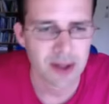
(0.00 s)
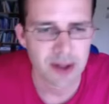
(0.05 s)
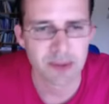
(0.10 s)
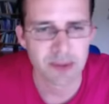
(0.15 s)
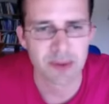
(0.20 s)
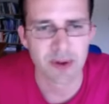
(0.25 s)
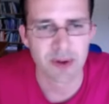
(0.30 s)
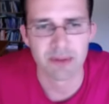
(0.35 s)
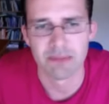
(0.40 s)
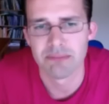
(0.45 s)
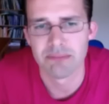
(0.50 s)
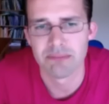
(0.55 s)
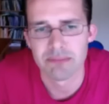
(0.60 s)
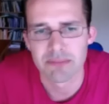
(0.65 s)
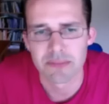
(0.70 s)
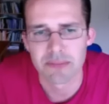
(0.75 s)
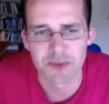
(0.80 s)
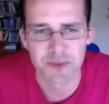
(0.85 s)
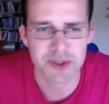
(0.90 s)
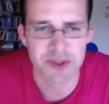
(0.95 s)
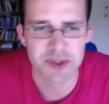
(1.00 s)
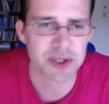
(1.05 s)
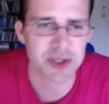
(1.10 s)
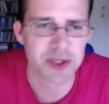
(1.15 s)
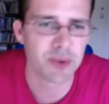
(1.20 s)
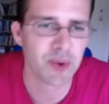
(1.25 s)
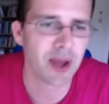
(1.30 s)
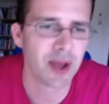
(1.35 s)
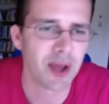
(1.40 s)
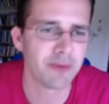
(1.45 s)
Well, we
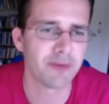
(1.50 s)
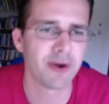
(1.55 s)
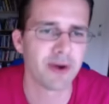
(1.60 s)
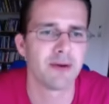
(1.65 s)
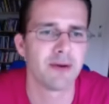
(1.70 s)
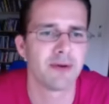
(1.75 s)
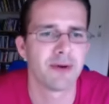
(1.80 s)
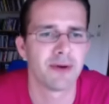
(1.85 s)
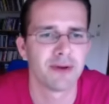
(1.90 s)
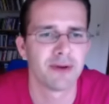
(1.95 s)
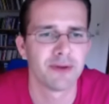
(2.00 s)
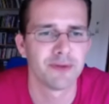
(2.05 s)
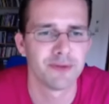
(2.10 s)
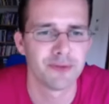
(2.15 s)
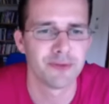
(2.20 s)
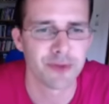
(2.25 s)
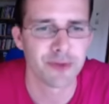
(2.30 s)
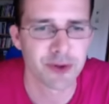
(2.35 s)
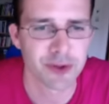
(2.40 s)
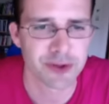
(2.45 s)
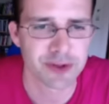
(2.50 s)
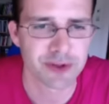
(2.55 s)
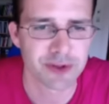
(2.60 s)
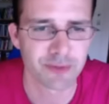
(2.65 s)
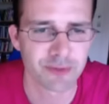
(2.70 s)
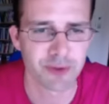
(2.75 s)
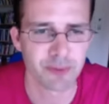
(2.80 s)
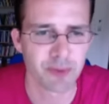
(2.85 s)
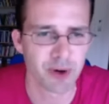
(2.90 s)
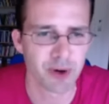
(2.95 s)
still have our first
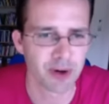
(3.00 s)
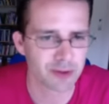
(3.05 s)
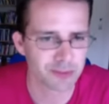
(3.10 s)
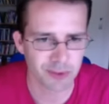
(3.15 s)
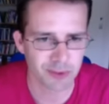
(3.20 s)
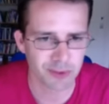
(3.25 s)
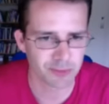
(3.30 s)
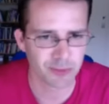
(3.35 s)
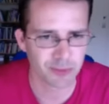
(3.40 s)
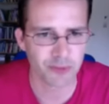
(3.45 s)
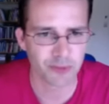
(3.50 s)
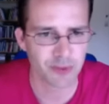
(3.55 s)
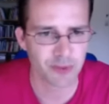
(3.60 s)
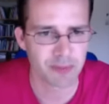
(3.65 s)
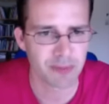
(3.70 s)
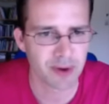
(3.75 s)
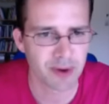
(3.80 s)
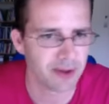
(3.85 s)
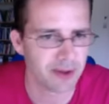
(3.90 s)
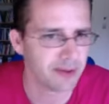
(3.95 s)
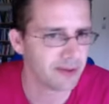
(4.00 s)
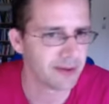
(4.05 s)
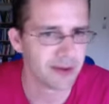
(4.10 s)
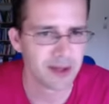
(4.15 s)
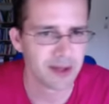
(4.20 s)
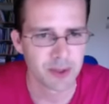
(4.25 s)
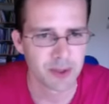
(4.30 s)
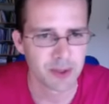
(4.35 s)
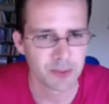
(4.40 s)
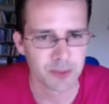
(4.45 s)
remarkable move in mind,
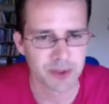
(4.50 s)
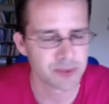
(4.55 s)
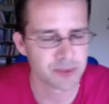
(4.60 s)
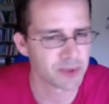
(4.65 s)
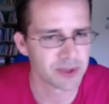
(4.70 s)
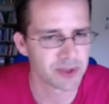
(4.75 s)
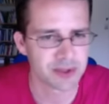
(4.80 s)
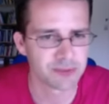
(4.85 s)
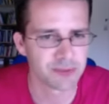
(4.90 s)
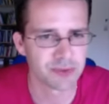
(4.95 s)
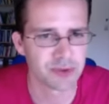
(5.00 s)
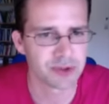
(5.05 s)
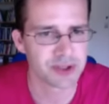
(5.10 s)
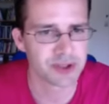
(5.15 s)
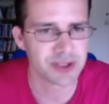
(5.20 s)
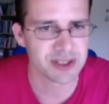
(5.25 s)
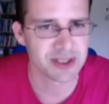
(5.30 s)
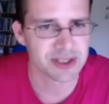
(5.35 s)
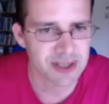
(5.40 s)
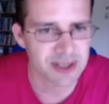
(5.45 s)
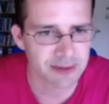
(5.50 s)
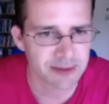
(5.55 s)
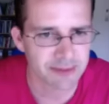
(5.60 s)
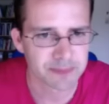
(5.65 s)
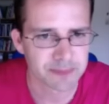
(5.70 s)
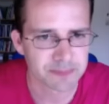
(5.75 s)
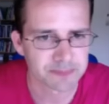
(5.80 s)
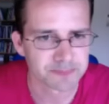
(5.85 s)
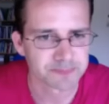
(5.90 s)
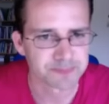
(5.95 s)
which was rook c7